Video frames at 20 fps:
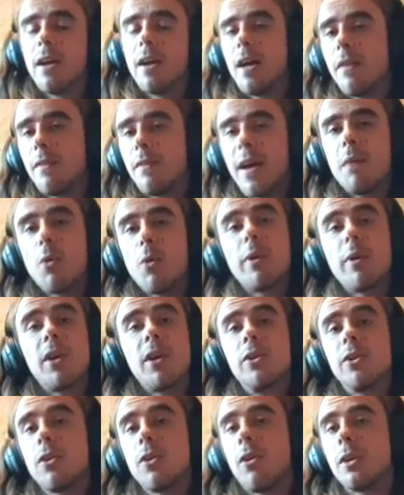They probably get
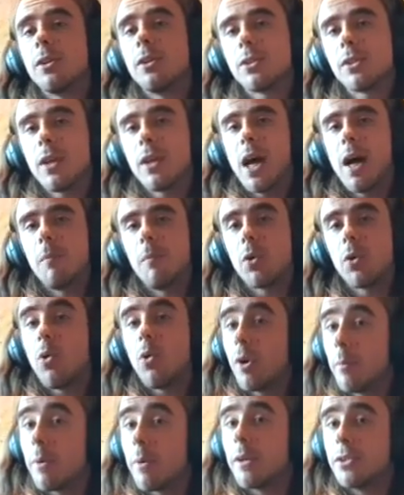utilised quite a
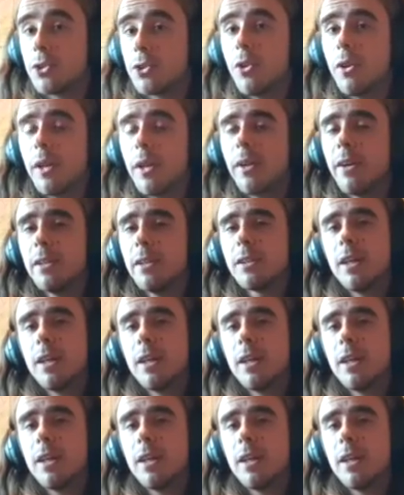bit in certain areas.